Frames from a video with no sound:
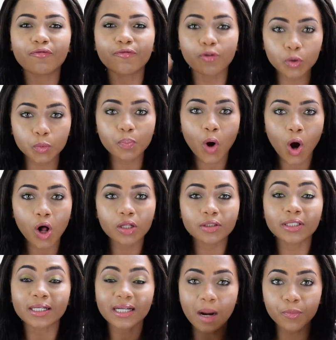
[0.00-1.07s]

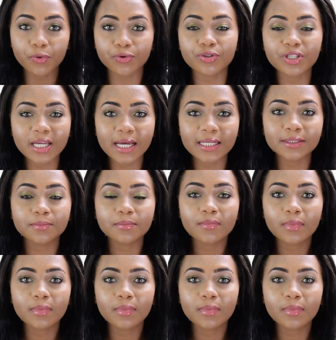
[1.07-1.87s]
football, the Cameroonian